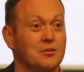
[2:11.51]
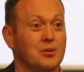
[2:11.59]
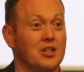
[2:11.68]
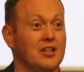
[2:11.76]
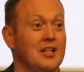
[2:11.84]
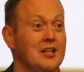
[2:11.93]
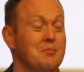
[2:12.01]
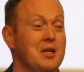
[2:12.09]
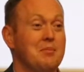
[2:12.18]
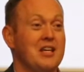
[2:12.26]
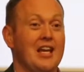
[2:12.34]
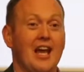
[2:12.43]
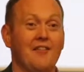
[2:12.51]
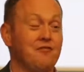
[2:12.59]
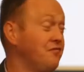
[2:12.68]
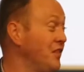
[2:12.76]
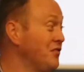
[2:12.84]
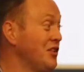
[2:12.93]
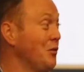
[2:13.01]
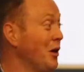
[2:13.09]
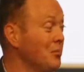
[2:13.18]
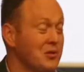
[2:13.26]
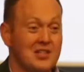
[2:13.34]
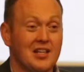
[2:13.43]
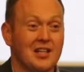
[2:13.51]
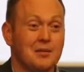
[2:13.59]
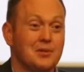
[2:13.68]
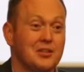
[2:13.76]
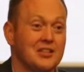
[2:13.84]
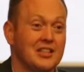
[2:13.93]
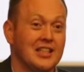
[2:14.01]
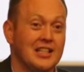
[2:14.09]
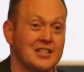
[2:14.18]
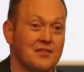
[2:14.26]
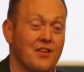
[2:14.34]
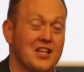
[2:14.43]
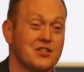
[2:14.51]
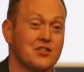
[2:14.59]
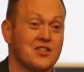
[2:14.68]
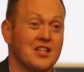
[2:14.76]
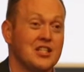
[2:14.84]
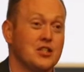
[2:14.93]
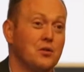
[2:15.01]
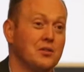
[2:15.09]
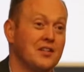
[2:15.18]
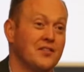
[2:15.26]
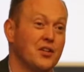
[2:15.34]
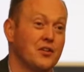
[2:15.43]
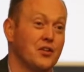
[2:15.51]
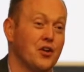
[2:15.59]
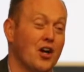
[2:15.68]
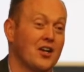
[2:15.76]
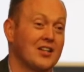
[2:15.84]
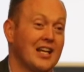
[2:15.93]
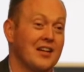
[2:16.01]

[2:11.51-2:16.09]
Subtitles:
Well, maybe 51% of the building is investors and they don't live there and they're not on